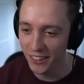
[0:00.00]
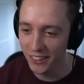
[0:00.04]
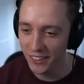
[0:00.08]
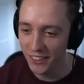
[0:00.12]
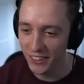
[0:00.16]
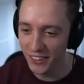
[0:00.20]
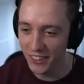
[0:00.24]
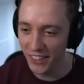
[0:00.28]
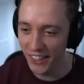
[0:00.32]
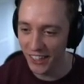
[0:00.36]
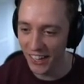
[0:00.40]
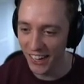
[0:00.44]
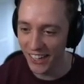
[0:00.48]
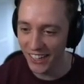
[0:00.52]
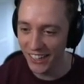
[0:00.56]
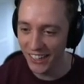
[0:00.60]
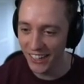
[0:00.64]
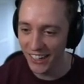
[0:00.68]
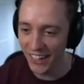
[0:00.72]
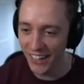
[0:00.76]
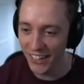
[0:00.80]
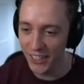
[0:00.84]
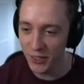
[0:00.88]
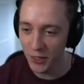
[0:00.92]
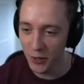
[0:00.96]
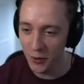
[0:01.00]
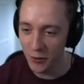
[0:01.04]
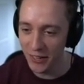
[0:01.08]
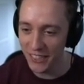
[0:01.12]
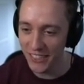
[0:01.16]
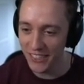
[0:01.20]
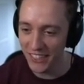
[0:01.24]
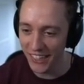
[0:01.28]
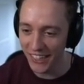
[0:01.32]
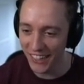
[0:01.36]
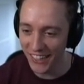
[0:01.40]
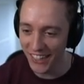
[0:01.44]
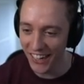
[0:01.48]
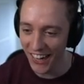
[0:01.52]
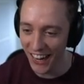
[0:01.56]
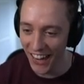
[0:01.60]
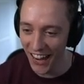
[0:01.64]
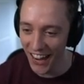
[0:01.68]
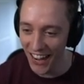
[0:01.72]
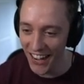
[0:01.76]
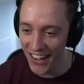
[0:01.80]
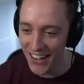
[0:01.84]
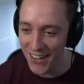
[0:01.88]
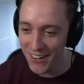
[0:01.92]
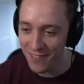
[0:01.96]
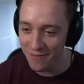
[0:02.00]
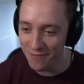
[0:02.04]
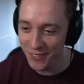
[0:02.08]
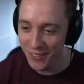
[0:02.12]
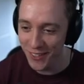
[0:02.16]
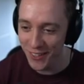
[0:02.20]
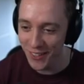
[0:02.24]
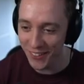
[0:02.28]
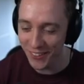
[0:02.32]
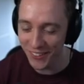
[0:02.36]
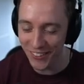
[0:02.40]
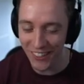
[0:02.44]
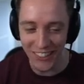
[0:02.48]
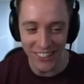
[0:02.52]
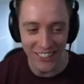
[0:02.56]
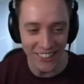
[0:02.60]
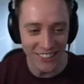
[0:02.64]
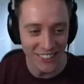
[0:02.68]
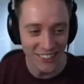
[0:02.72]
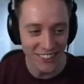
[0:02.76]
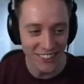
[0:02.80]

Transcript: You see that? It's always like kind of to the right.